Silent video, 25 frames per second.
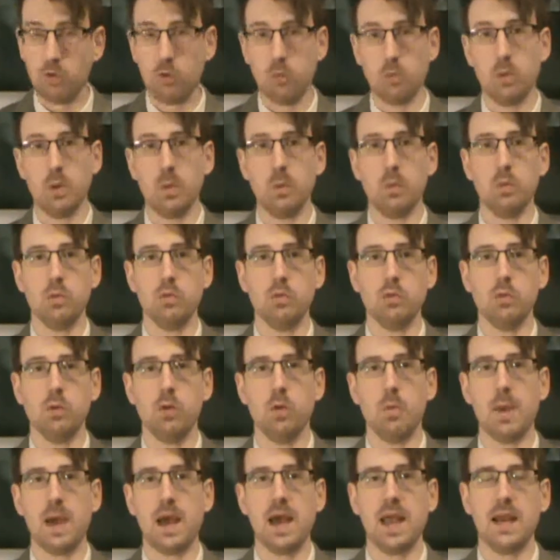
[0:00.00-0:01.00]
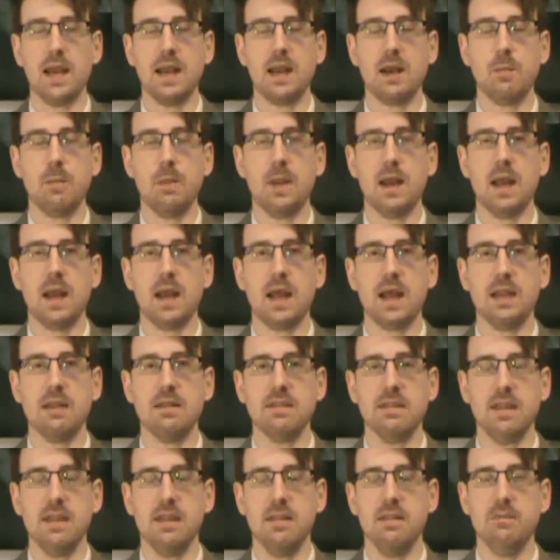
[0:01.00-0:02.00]
who we will talk about a little bit
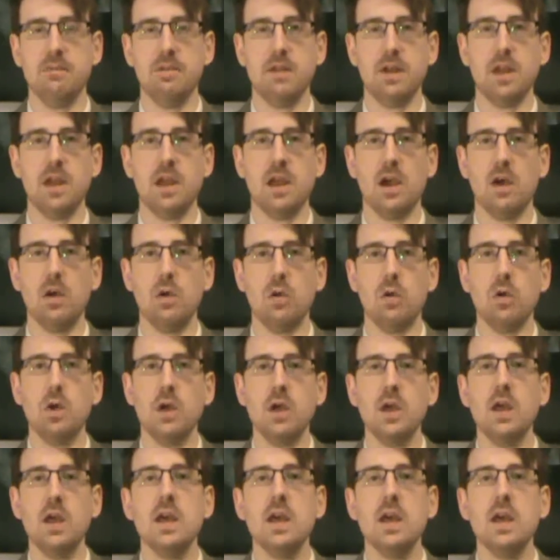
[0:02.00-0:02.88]
later in the video,